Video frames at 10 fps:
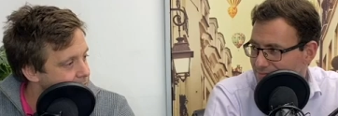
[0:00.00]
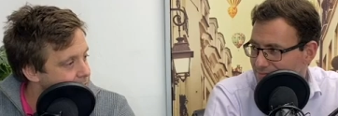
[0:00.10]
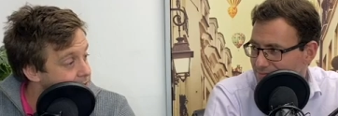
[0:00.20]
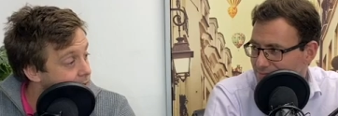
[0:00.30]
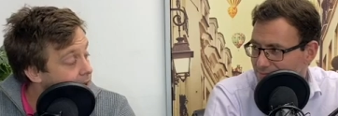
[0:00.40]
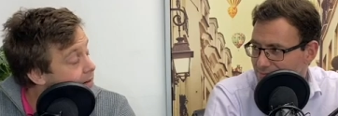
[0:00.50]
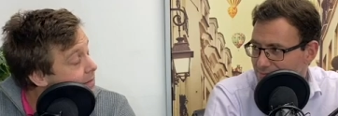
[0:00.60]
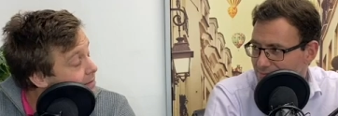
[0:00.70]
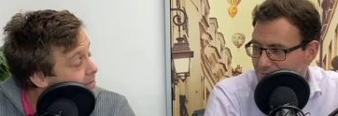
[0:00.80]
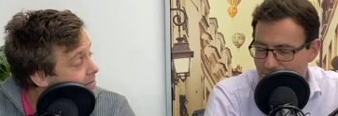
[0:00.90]
Speaker 1: of debt.
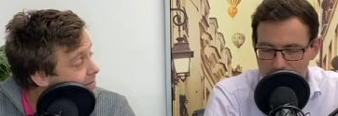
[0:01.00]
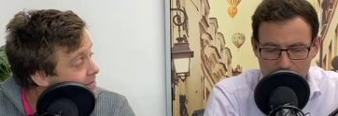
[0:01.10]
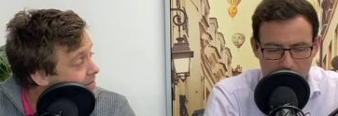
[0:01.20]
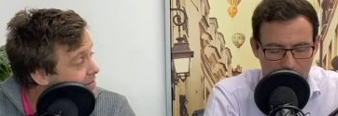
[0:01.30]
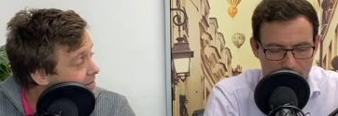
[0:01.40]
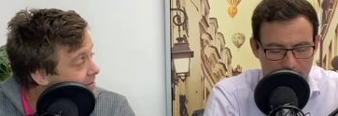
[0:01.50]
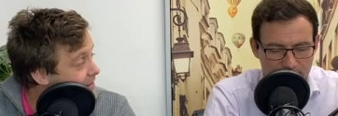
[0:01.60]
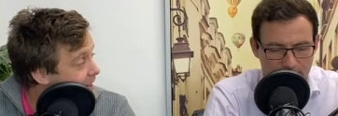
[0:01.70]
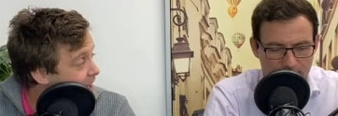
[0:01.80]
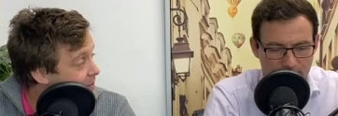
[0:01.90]
Yes.
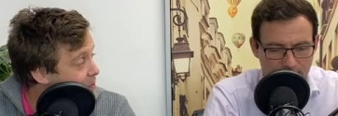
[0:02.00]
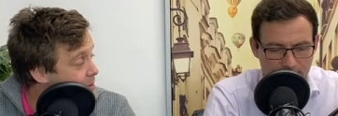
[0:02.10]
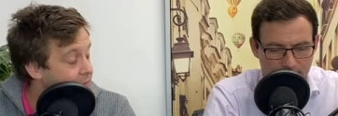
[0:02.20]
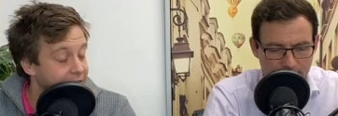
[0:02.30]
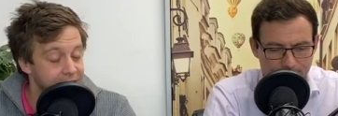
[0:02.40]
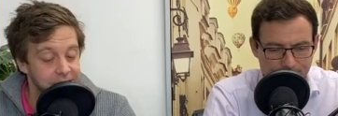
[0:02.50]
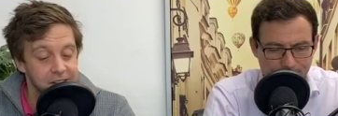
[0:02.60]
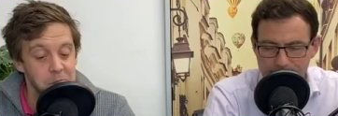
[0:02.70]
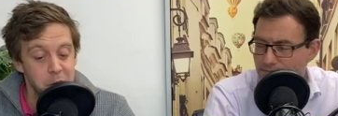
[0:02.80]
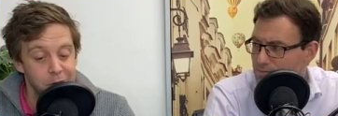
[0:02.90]
Um, but that's
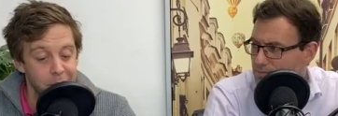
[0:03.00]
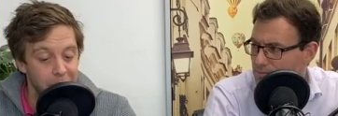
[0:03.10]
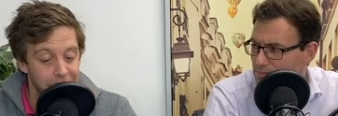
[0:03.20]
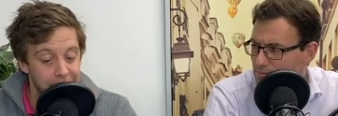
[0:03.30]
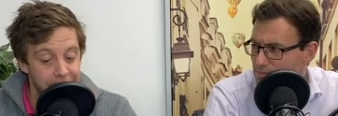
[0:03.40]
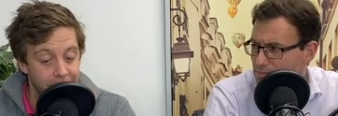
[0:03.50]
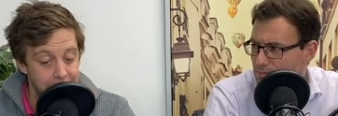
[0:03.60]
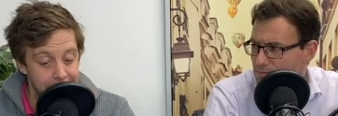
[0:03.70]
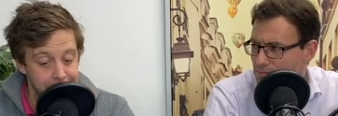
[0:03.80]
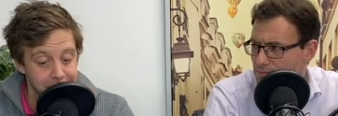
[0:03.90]
moving off the
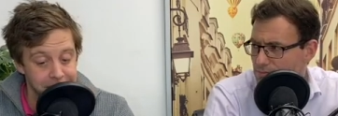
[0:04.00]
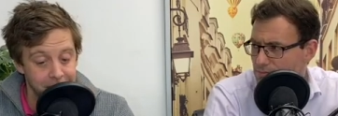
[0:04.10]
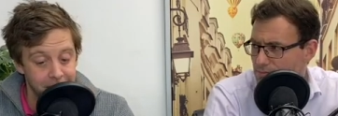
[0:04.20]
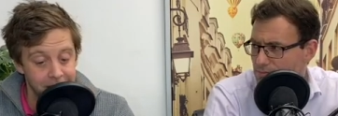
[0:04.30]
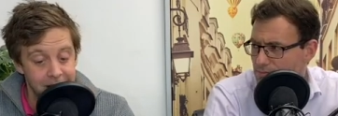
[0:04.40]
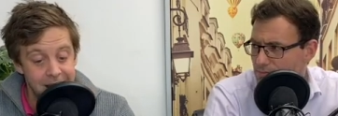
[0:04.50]
environmental side.